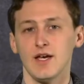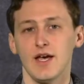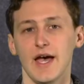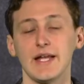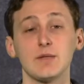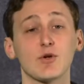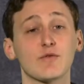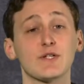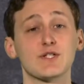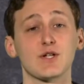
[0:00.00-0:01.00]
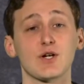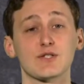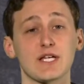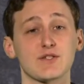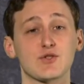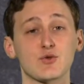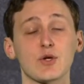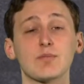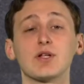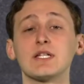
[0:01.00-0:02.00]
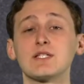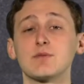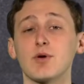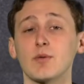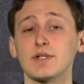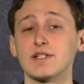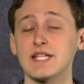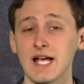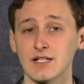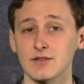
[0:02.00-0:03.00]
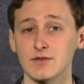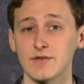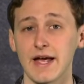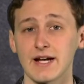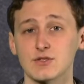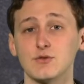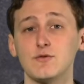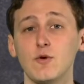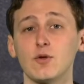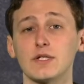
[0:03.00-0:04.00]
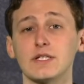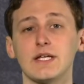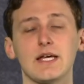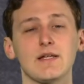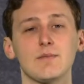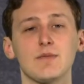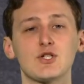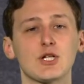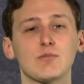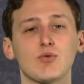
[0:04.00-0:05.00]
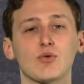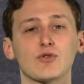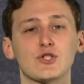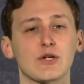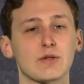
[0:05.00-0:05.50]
Eddie Murphy stars as Detroit Police Department detective Axel Foley in Michigan-born Jerry